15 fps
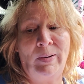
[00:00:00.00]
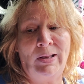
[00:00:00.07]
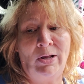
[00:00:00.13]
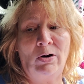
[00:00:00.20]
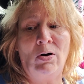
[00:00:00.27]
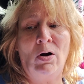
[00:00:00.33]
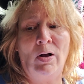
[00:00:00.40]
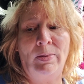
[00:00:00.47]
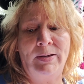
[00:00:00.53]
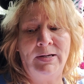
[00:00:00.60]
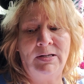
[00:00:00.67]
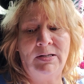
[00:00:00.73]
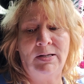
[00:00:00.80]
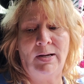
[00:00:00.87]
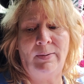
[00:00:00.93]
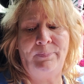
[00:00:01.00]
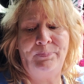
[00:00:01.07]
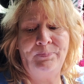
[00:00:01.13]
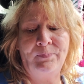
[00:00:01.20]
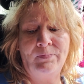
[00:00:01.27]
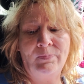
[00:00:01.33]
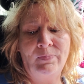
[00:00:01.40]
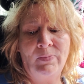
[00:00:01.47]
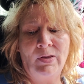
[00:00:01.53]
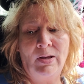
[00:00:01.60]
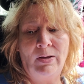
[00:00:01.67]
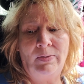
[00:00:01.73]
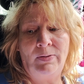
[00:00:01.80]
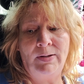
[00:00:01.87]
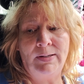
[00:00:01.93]
and they're on this
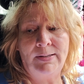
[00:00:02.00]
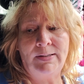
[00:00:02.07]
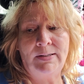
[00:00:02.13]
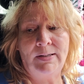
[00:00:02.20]
this